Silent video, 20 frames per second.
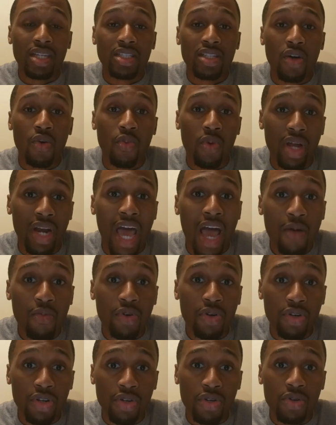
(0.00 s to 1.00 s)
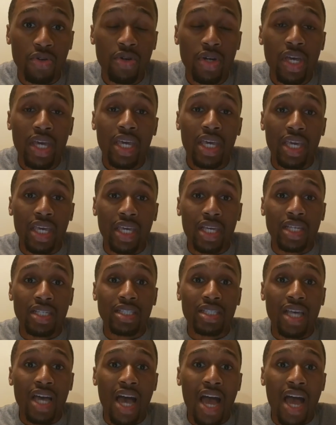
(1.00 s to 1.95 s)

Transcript: So what I would do is